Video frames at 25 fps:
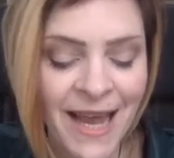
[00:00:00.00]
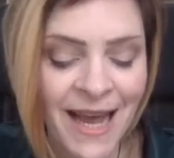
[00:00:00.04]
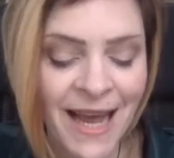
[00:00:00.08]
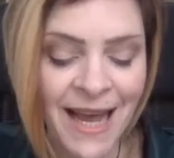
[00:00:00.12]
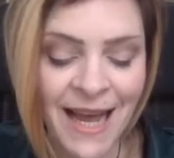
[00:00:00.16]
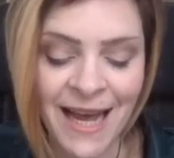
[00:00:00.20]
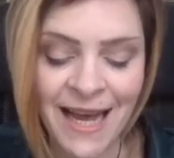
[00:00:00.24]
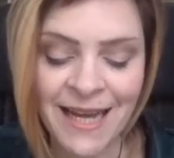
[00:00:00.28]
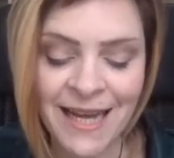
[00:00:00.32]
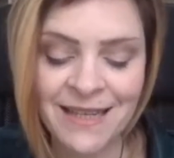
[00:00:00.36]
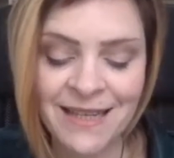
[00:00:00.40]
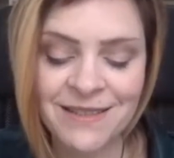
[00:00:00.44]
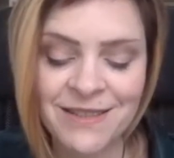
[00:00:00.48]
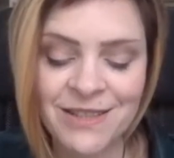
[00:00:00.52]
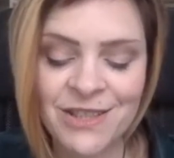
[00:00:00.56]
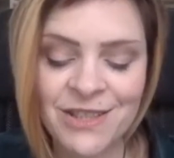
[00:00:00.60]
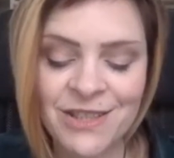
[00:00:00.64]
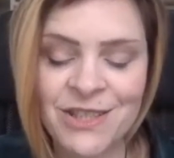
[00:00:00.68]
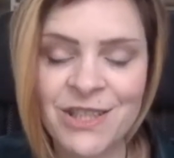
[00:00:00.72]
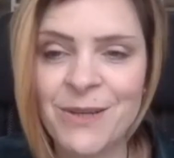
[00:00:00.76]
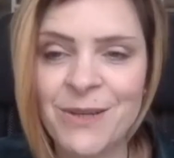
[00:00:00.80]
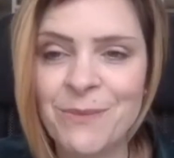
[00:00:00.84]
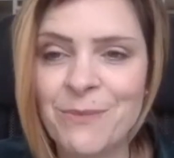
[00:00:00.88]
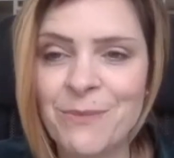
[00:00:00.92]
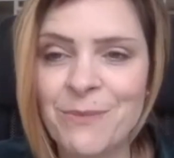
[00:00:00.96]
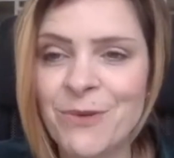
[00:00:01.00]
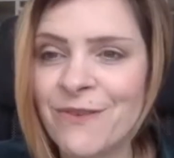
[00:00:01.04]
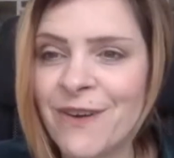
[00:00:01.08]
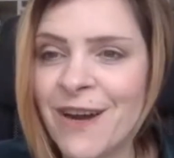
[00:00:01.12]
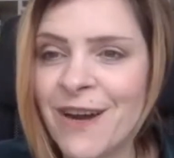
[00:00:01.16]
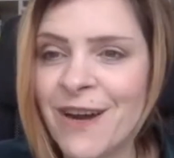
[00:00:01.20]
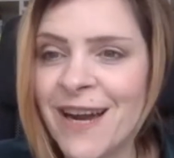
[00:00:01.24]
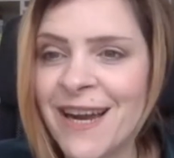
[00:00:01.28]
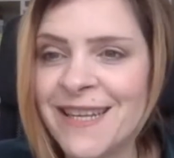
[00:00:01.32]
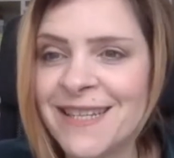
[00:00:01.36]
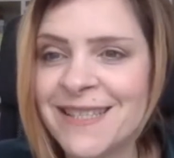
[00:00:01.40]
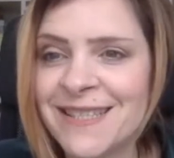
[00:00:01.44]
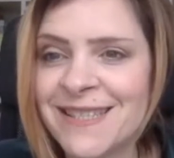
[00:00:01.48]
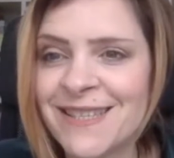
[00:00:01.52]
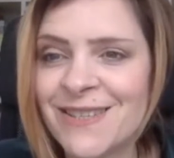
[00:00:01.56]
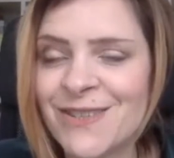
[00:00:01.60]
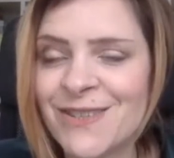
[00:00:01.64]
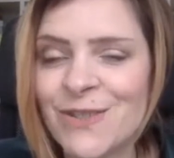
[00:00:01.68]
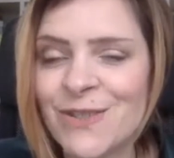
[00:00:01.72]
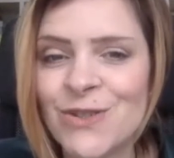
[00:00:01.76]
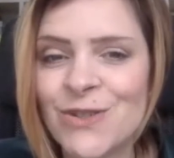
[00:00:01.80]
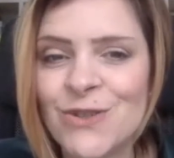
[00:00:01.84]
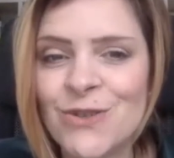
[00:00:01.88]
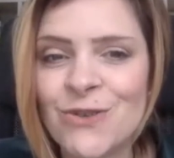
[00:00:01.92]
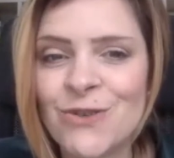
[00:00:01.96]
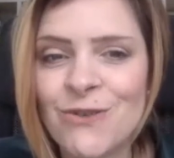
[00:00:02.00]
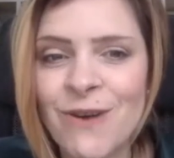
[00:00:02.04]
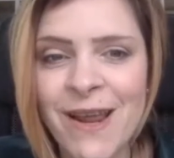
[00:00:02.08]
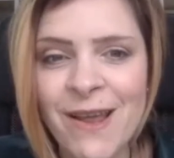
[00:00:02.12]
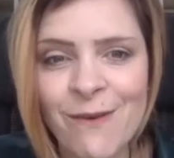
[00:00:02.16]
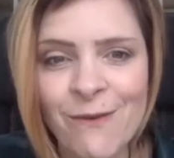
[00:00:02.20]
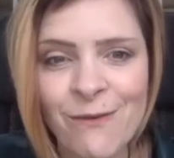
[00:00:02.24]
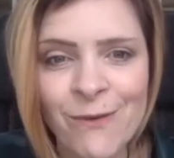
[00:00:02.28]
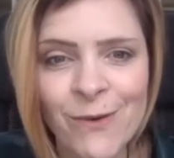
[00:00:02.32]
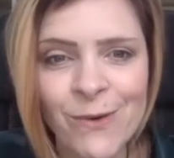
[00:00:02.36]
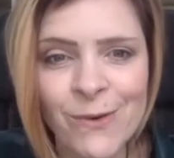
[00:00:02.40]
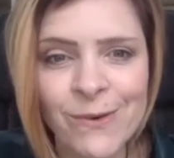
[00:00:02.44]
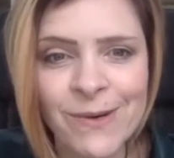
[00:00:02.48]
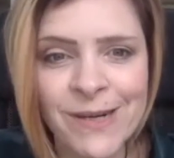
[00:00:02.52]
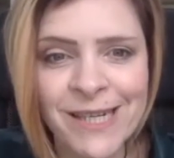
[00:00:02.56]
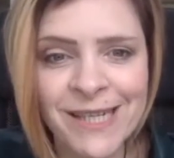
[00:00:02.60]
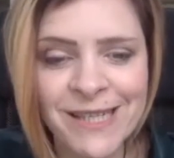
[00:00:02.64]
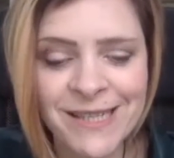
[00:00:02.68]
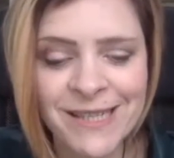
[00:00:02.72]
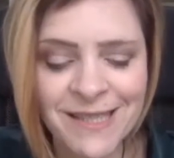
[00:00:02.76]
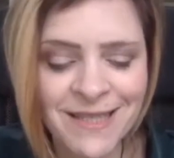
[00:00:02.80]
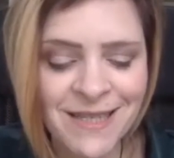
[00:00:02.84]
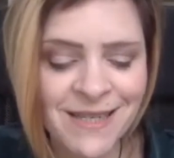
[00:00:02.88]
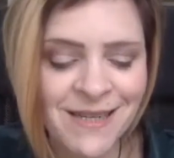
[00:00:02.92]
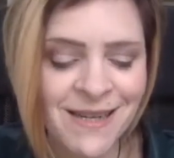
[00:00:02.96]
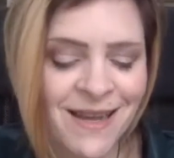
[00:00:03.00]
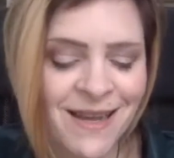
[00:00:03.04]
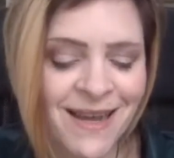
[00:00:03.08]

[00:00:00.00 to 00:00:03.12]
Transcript: and she provides straightforward,